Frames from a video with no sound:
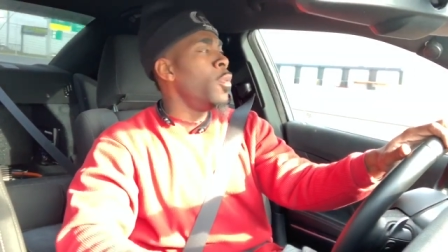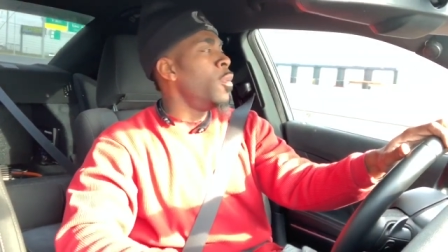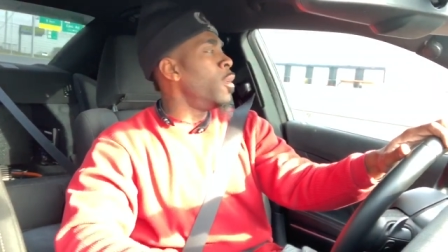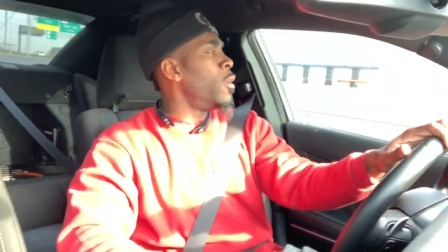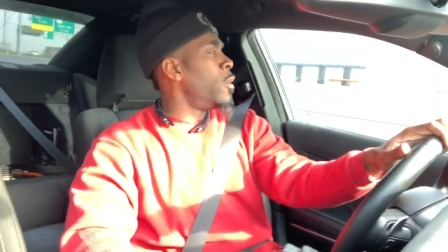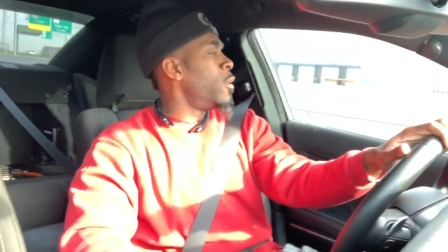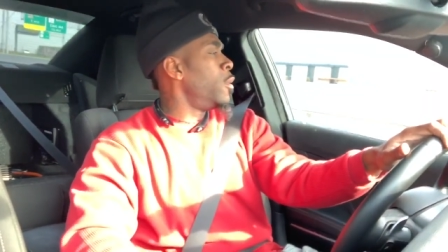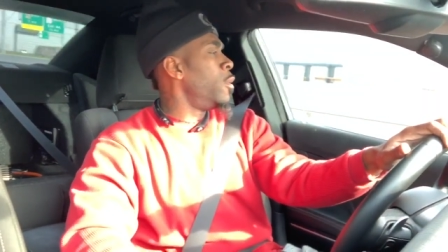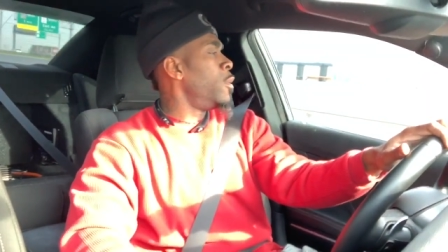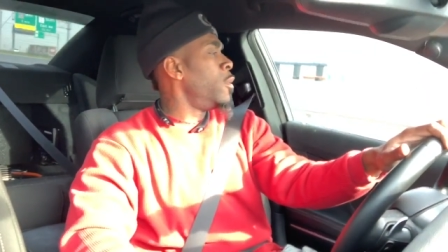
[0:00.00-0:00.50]

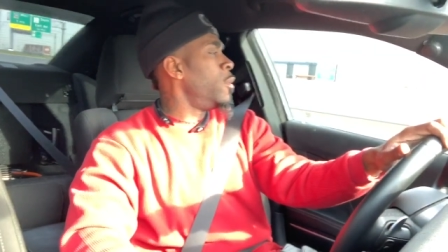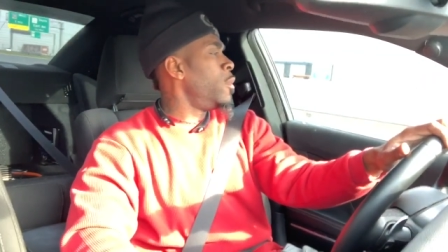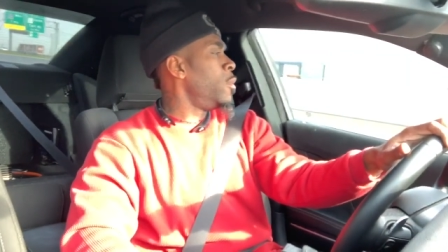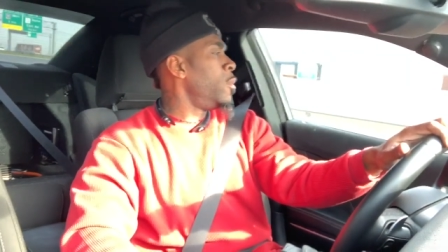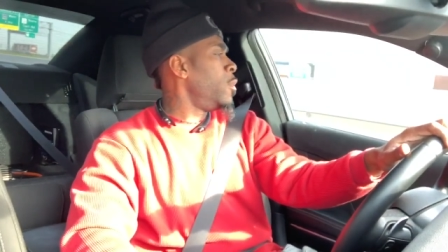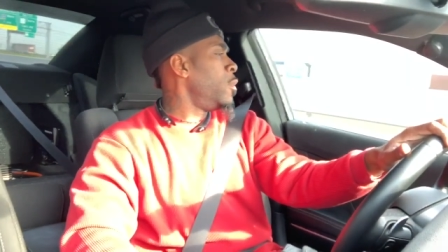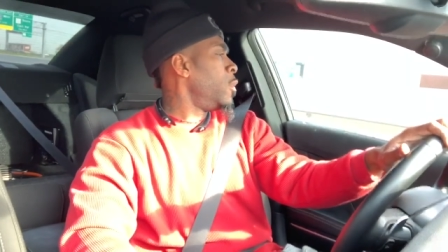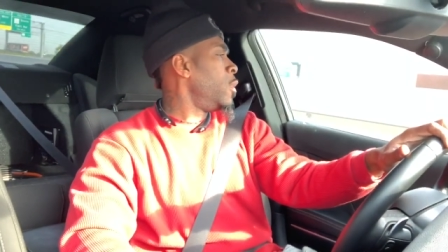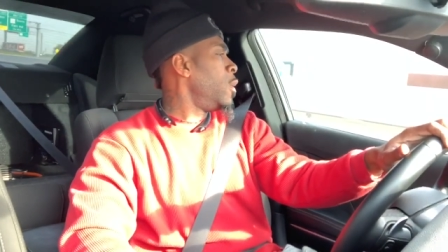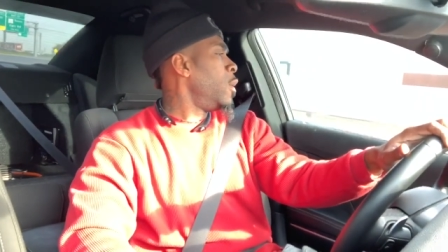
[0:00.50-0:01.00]
um
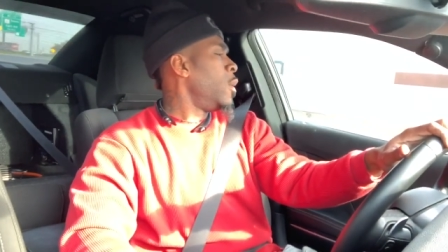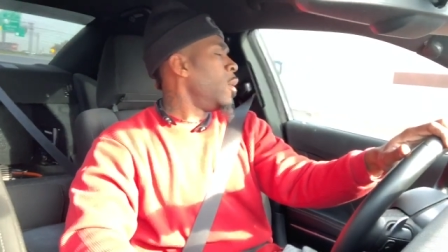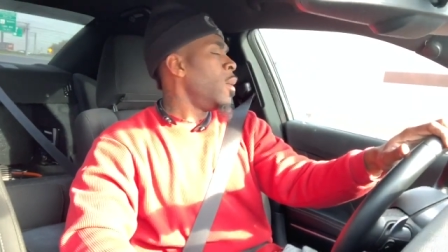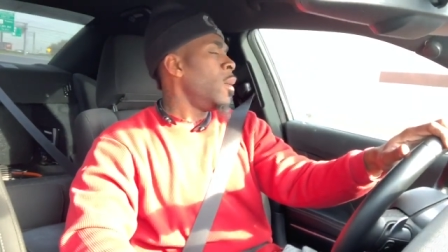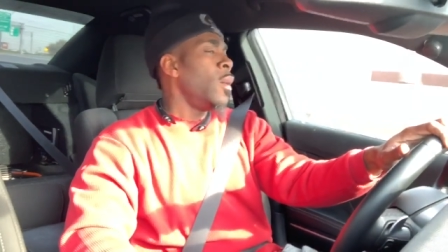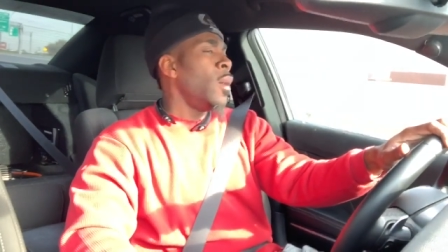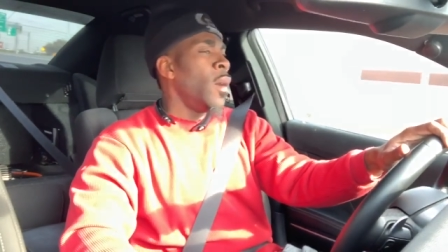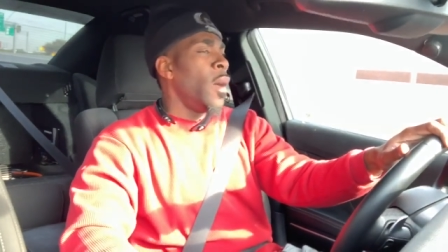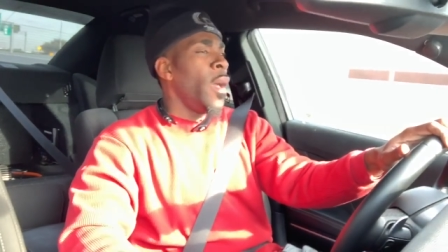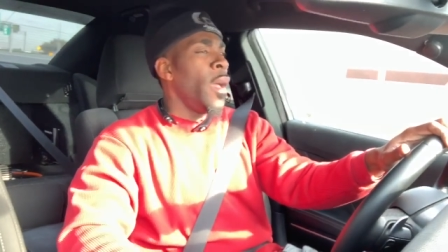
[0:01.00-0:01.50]

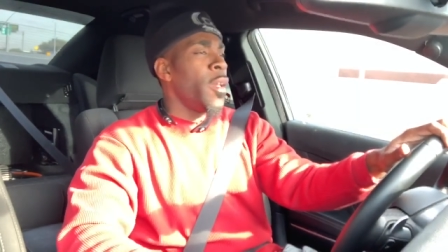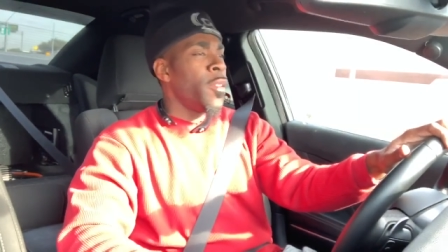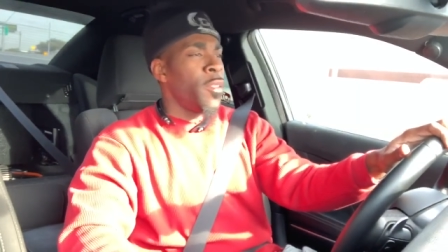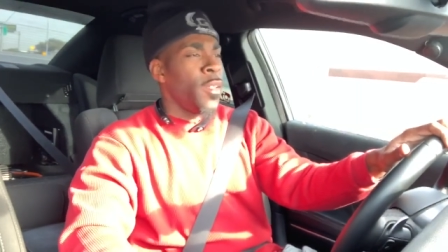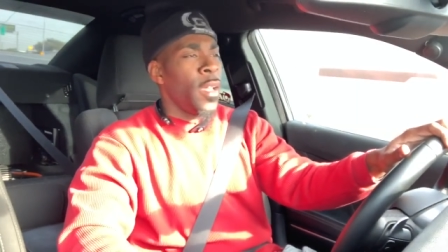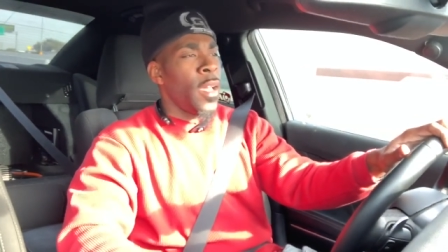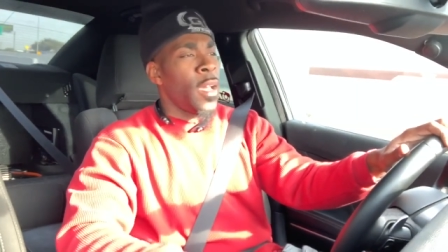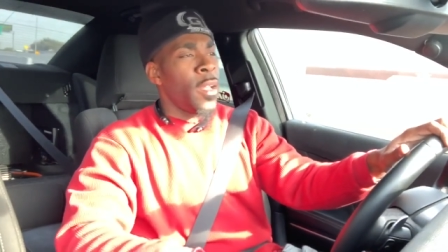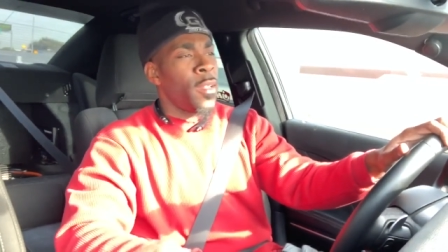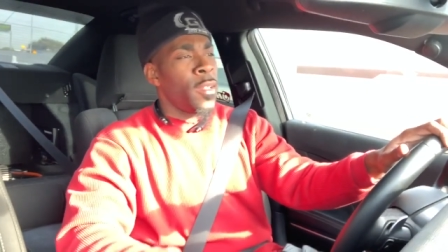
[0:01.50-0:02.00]
I
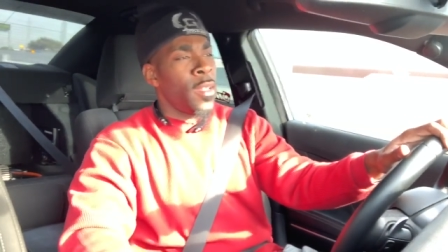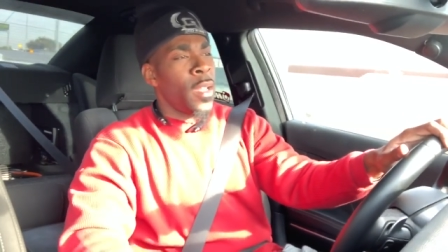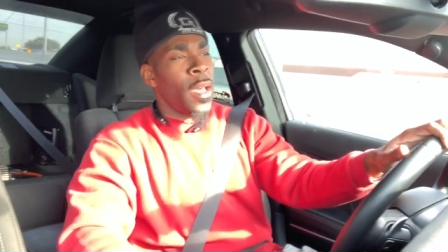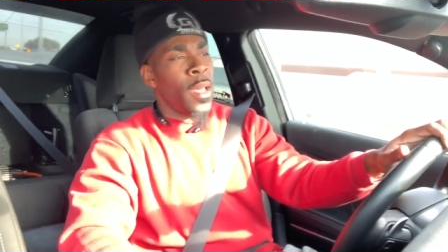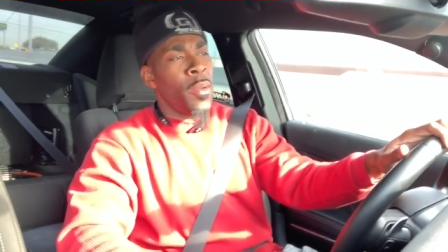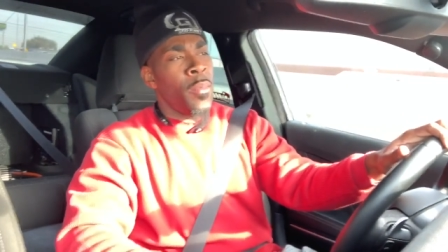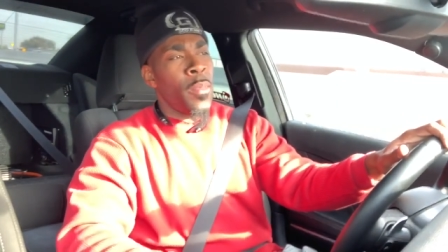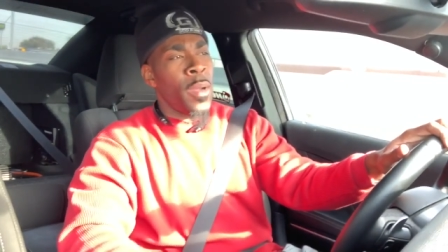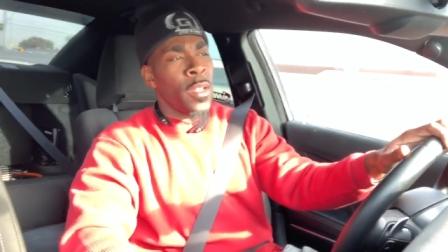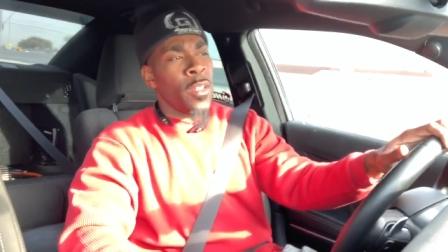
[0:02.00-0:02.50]
actually got a
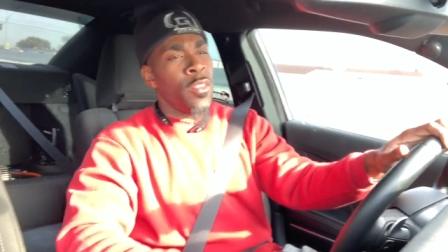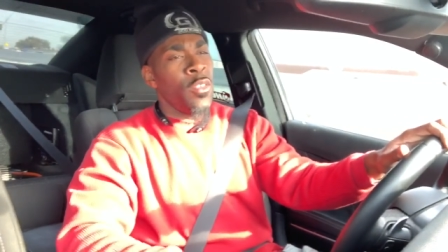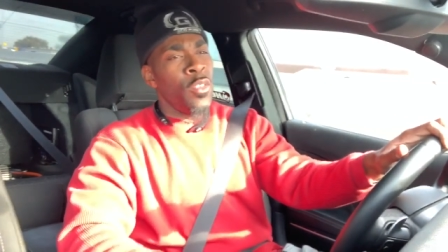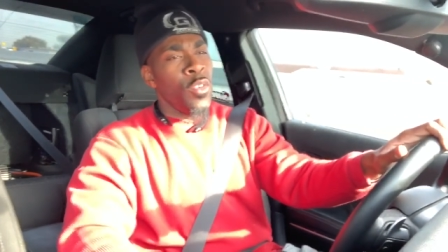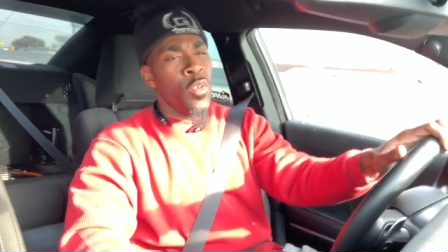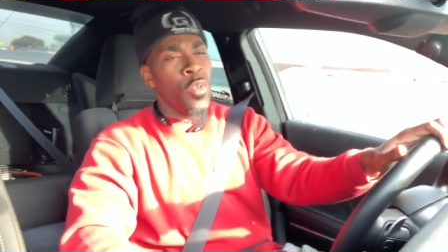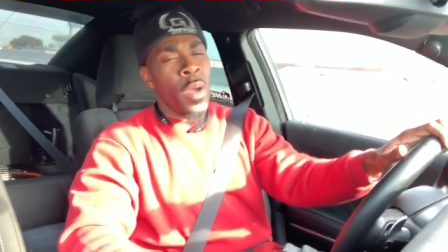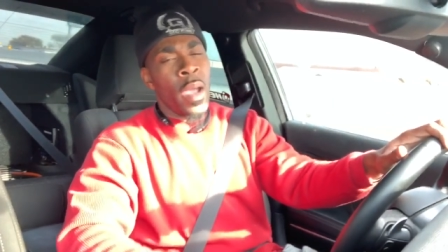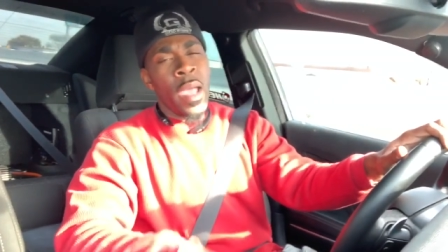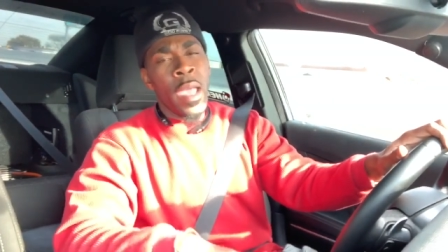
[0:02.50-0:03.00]
lot I'm about to
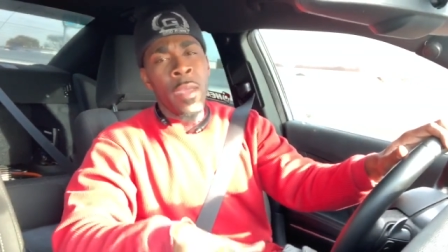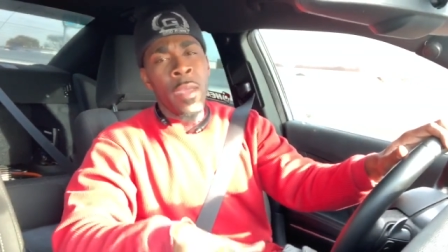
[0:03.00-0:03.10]
do. I